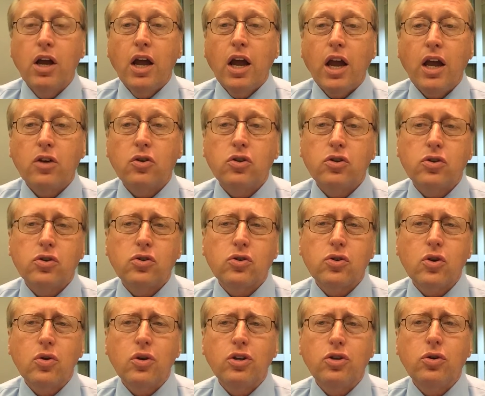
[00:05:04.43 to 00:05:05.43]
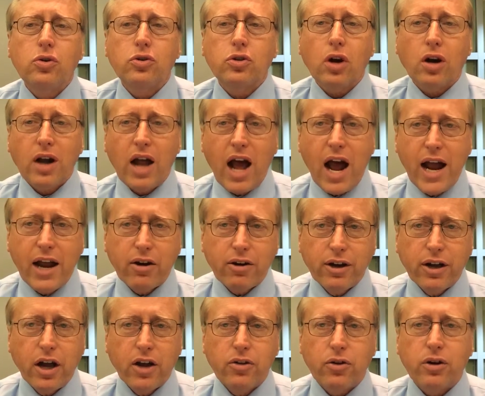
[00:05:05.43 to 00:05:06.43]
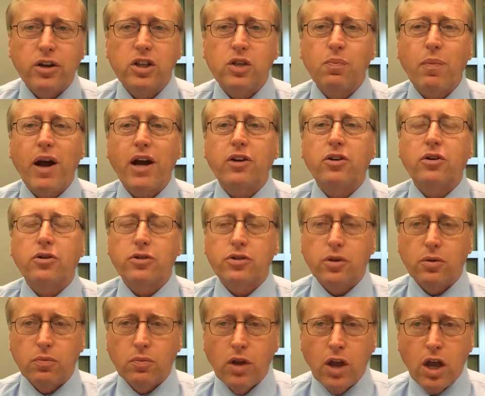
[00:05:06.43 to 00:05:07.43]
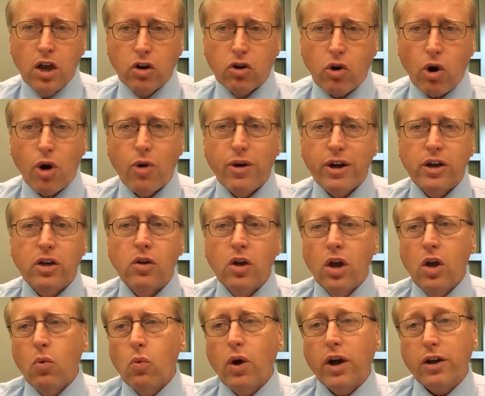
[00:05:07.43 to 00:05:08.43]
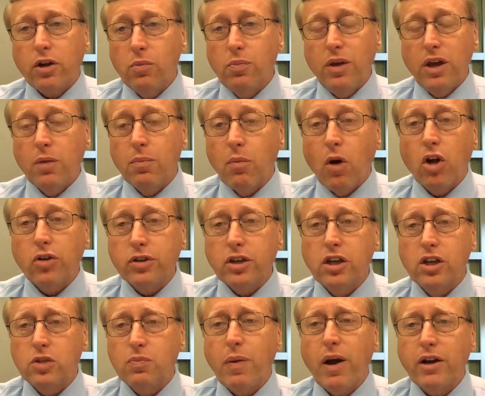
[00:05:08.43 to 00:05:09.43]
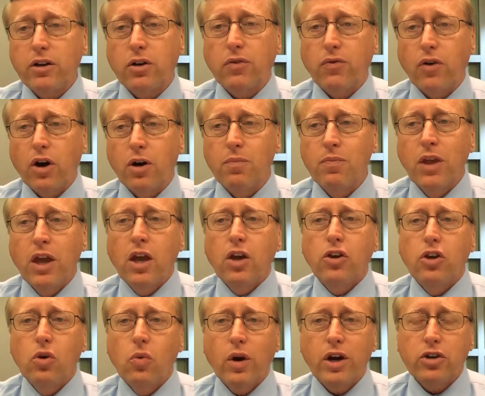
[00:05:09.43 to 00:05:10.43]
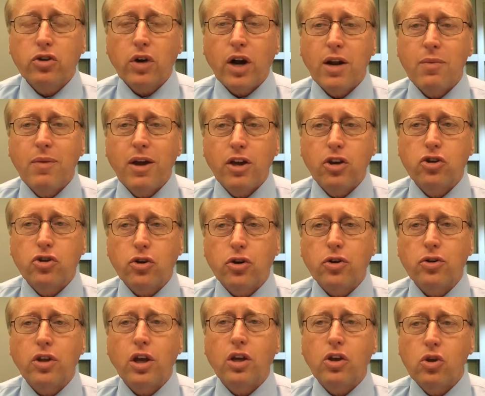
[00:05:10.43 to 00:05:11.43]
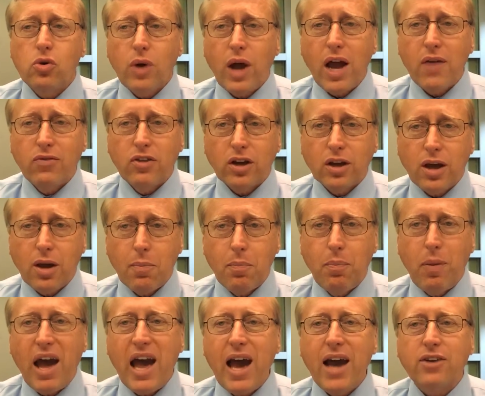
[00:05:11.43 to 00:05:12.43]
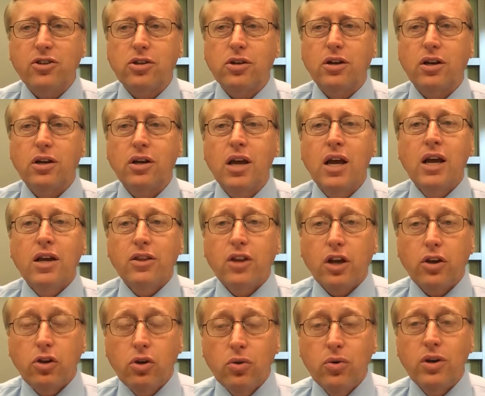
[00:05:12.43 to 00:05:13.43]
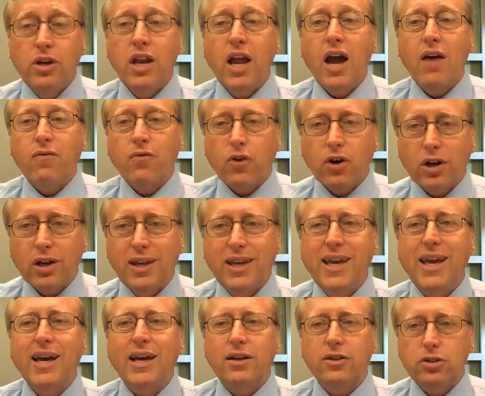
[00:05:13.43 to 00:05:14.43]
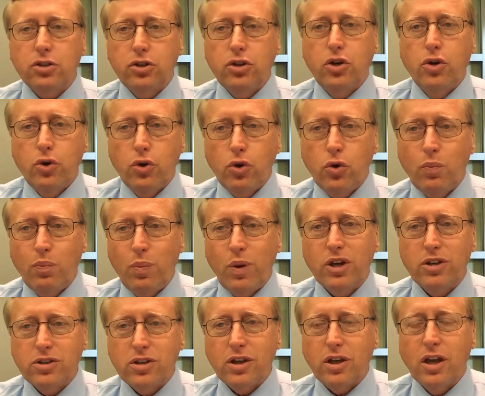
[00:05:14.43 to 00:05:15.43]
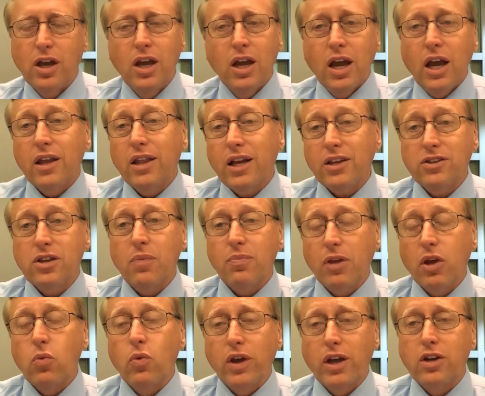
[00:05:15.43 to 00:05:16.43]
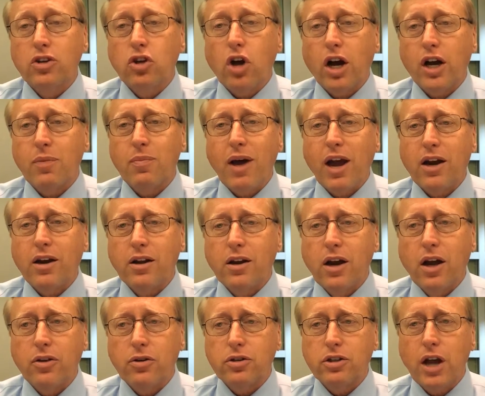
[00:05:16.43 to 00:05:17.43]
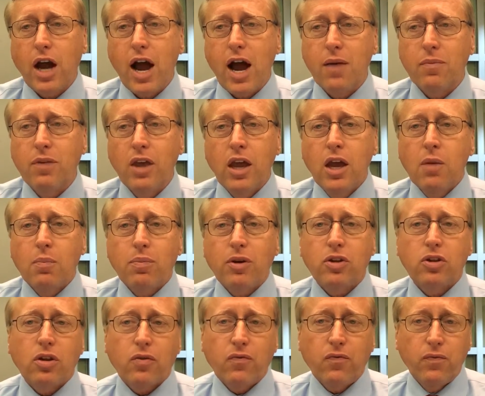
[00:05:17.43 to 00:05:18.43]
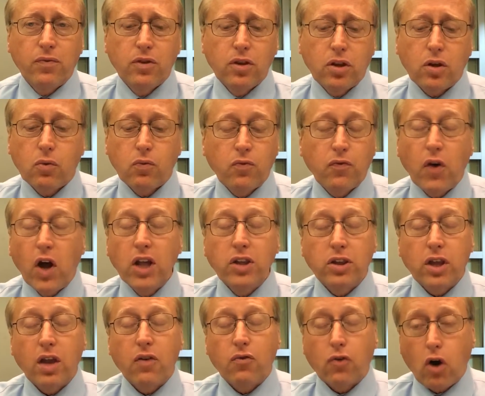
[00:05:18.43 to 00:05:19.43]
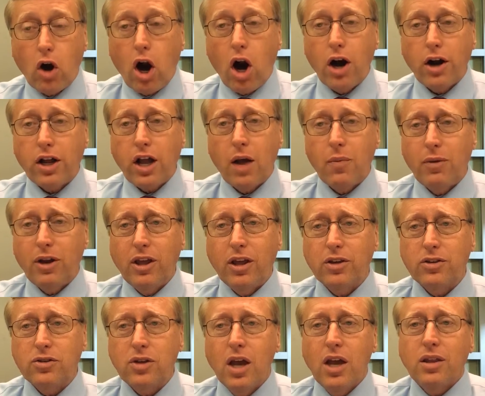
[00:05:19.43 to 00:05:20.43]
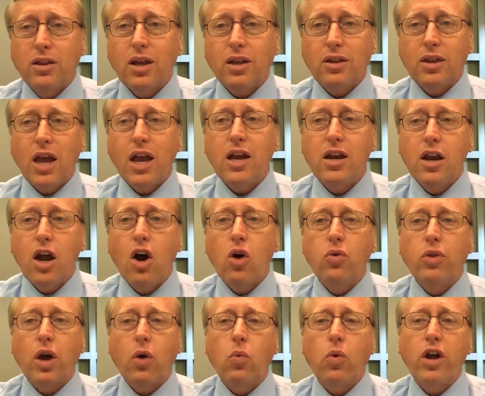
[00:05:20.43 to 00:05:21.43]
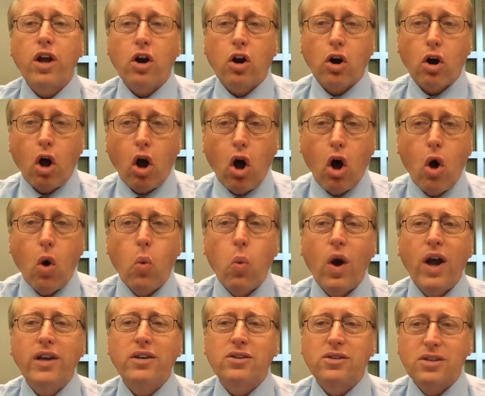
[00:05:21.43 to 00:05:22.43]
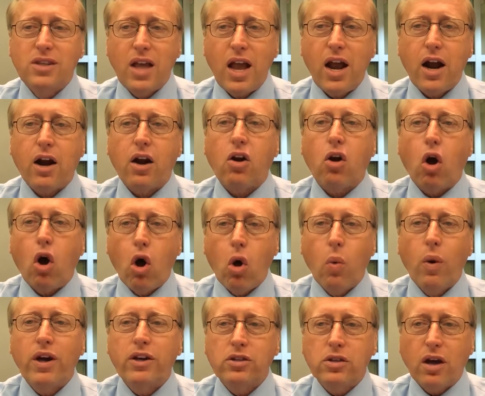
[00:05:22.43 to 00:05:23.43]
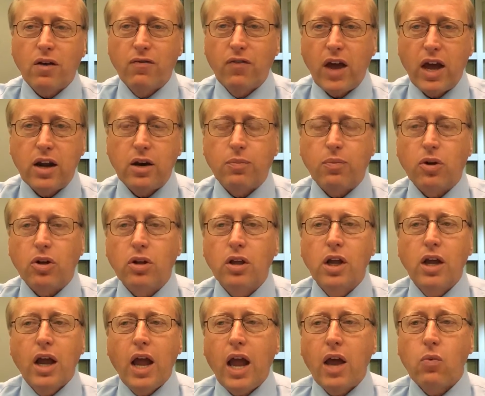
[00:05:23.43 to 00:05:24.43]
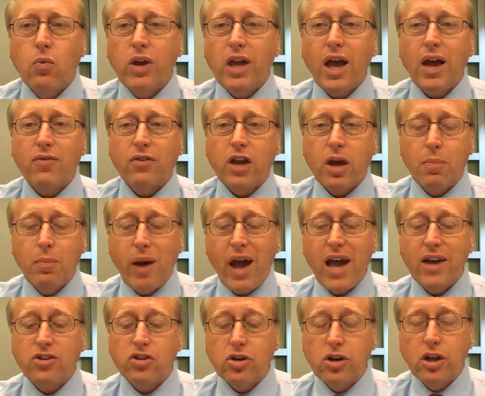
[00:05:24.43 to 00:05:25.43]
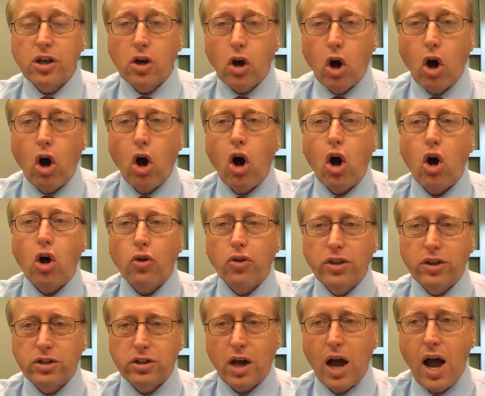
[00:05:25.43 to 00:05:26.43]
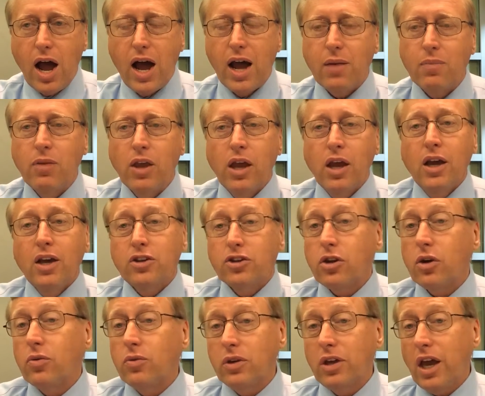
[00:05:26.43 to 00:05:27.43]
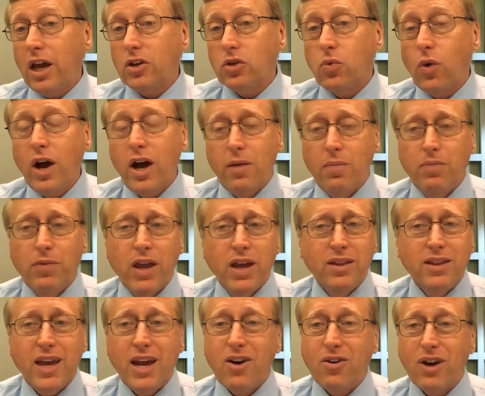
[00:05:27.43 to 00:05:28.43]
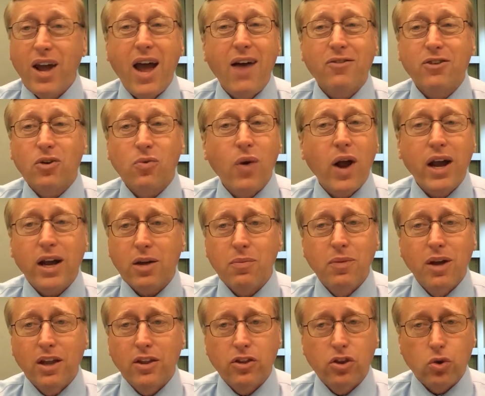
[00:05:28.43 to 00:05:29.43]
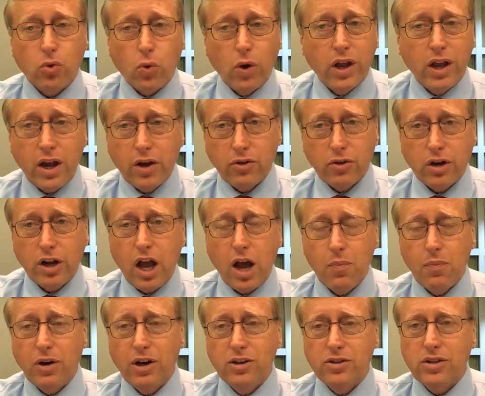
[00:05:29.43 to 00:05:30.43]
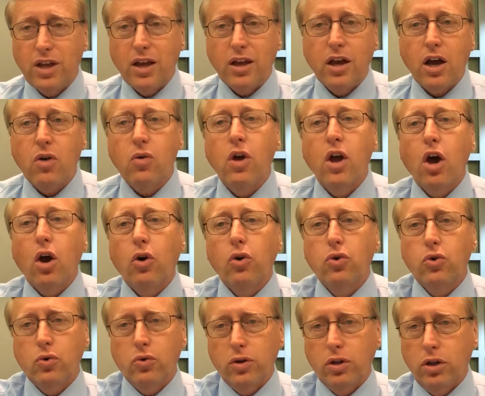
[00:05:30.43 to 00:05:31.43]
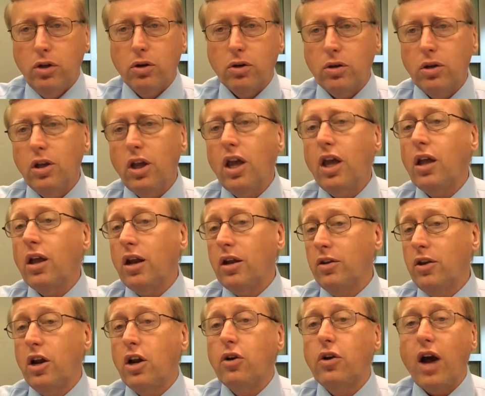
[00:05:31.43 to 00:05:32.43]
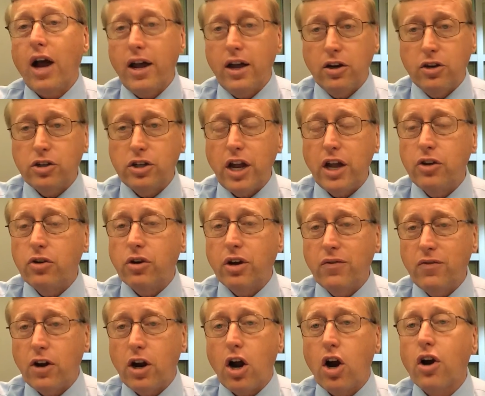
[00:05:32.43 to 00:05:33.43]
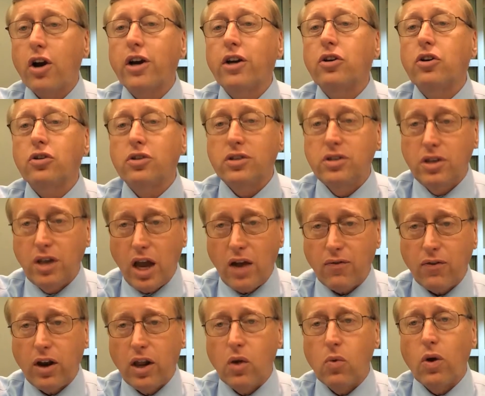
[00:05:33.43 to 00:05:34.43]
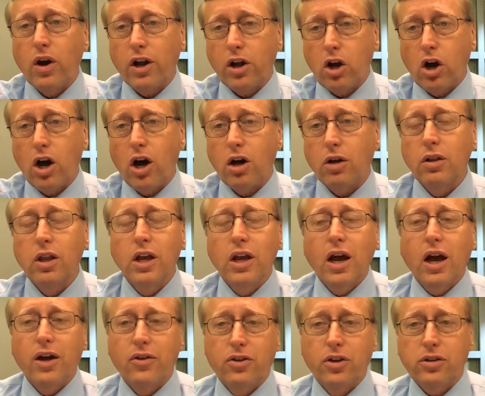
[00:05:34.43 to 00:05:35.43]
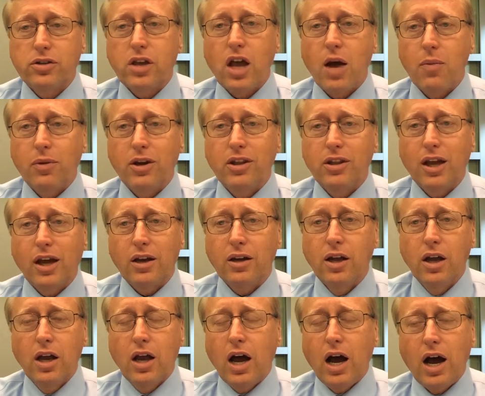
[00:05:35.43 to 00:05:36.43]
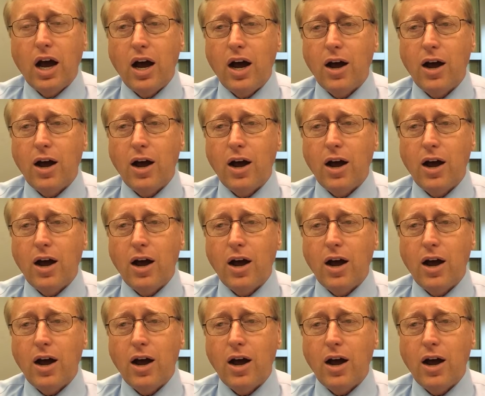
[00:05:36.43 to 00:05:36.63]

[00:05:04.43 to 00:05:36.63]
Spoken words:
Now, as soon as you start hiring other inspectors and growing what could be a multi-inspector firm, you want to try to make sure that you have the capacity that you never get too busy. And that's something we can talk about at another time. But the fun thing for our company is that they know that we are always there, always available, and we have capacity all the time. So guess what? They don't have to recommend 3 other companies. They can go, ooh, I understand you're even in a hurry. You definitely want to call this company then.